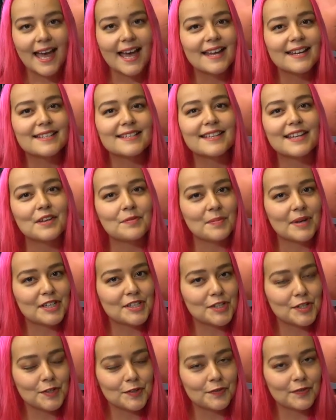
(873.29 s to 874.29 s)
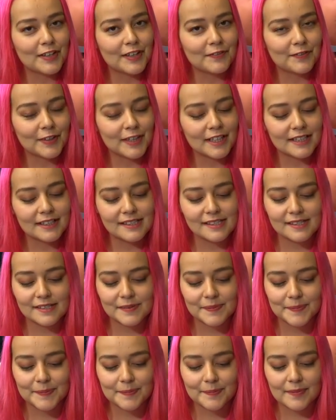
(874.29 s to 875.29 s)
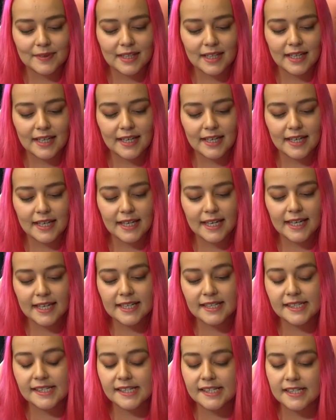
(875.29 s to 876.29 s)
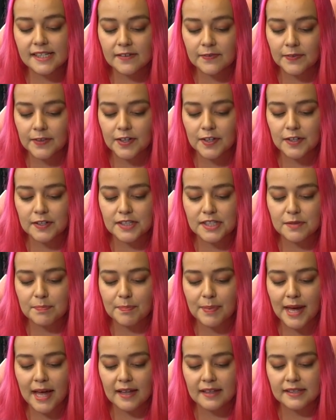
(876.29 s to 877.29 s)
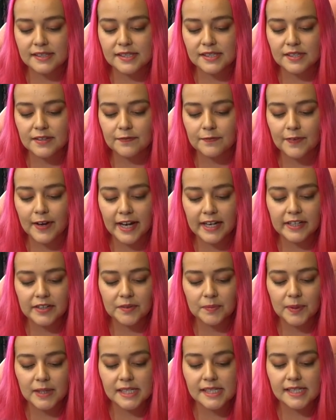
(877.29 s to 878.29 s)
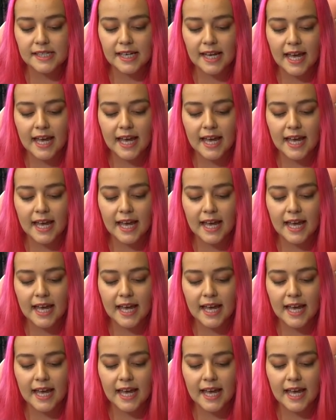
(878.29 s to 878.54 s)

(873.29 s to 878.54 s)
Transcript: And then my two favorites it is difficult to balance the fighting risk